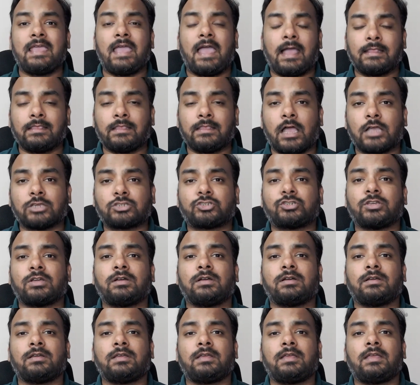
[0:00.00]
and
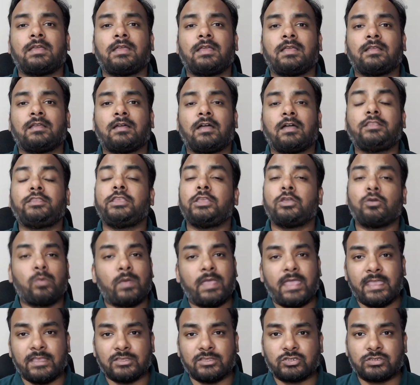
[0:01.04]
usher a new
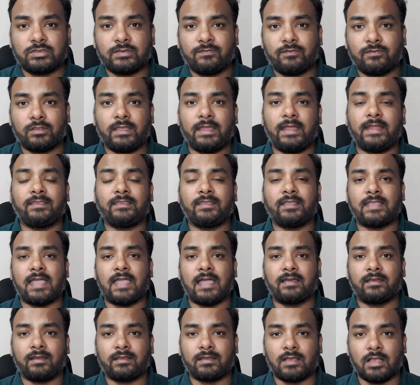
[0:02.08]
age for the Indian
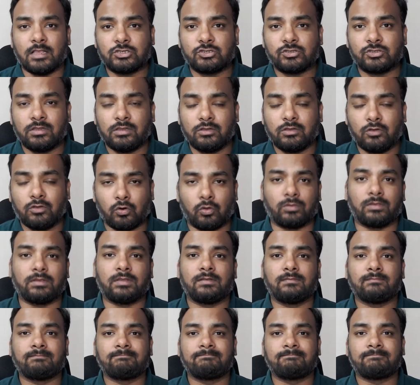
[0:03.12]
agricultural growth.
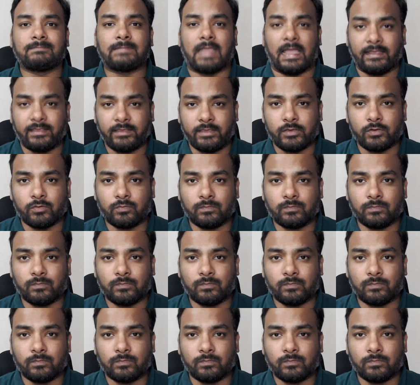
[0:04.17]
Thank